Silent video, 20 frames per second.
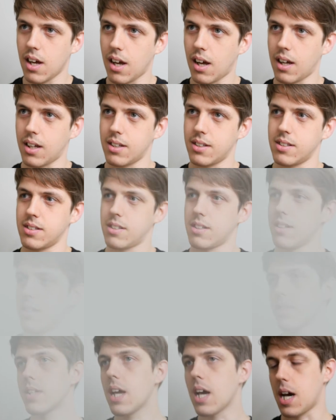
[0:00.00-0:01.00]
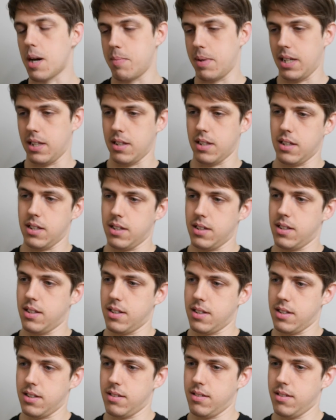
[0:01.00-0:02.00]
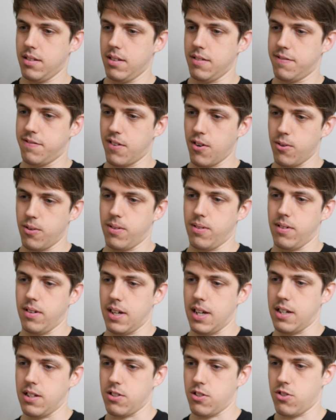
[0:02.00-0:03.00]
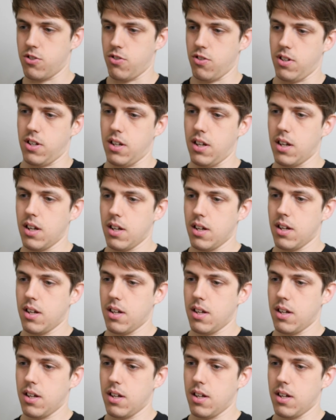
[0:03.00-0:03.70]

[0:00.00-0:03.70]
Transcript: And yeah, I mean, the phone industry